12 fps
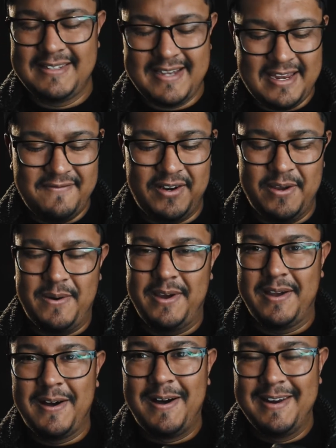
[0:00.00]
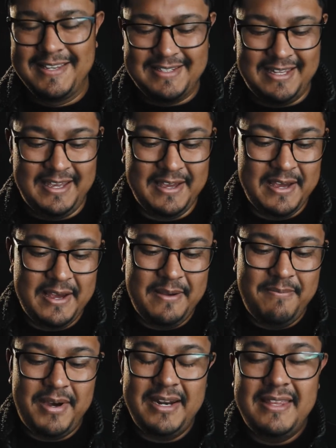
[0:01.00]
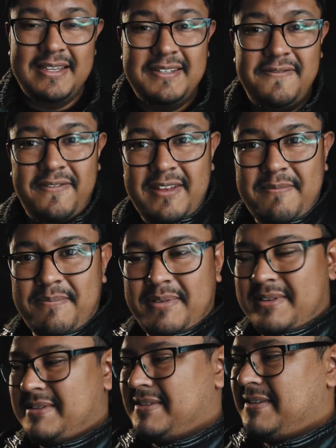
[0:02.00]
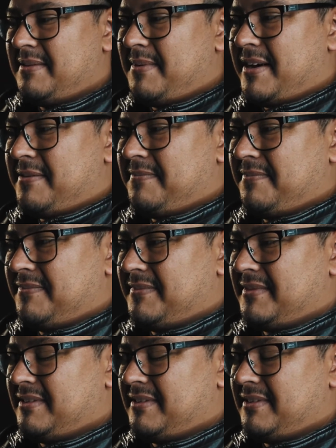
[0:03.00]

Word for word: it's kind of annoying, honestly. But it does flip to the bottom,